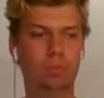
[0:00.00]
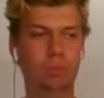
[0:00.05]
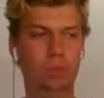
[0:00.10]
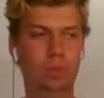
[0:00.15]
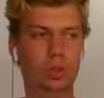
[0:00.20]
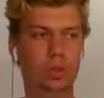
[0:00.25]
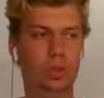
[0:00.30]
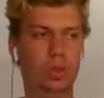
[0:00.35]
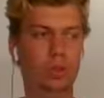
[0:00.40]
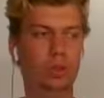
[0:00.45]

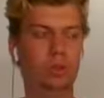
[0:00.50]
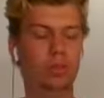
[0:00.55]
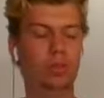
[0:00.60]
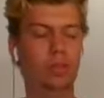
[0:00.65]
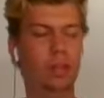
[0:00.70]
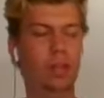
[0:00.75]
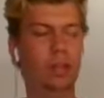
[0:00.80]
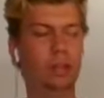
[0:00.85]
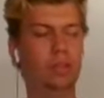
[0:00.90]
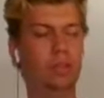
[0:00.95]
So
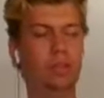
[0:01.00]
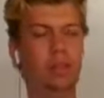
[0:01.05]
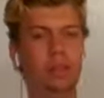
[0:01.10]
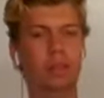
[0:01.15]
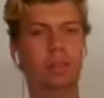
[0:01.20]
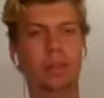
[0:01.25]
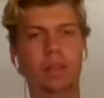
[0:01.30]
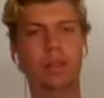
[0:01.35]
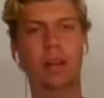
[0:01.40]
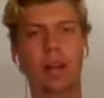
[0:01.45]
I don't know.
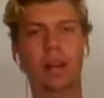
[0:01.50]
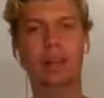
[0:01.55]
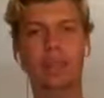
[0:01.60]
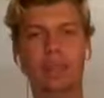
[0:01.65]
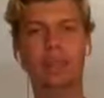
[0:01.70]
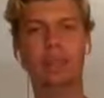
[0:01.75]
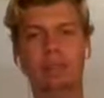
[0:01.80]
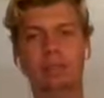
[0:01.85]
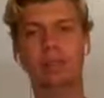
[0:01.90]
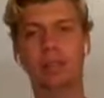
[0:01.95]
I
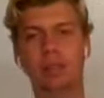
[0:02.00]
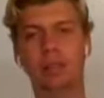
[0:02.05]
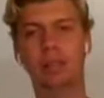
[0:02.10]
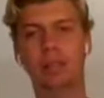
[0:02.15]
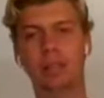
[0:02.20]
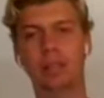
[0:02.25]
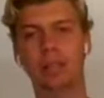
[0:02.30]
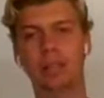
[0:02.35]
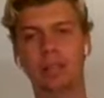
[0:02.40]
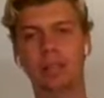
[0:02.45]
think what I'm
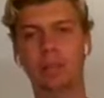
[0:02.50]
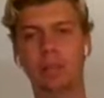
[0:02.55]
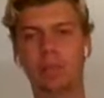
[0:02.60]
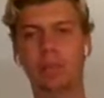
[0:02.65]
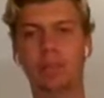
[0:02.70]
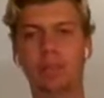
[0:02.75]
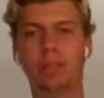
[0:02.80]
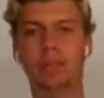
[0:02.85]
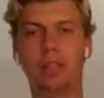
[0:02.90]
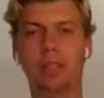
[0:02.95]
going to end up
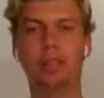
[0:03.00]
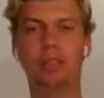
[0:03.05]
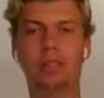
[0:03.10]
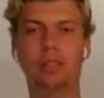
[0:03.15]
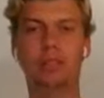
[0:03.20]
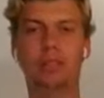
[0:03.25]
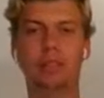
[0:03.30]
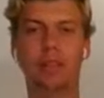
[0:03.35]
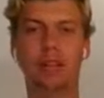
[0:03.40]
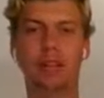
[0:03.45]
doing is
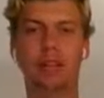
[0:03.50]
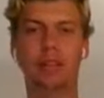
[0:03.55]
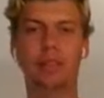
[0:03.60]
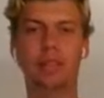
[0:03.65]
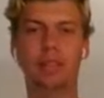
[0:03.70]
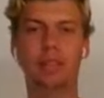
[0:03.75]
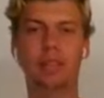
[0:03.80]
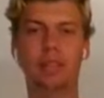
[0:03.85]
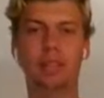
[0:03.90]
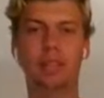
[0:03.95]
creating
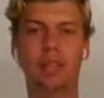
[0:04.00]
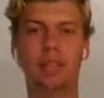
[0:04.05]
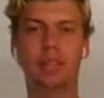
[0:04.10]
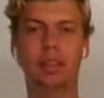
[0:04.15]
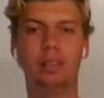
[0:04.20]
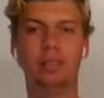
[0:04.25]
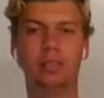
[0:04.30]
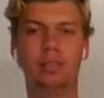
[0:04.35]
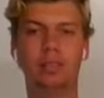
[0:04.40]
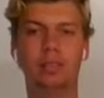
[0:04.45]
those
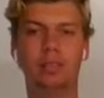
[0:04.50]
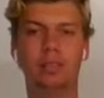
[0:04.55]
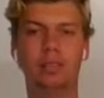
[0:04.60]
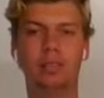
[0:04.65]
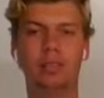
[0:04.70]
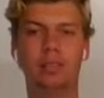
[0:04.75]
accounts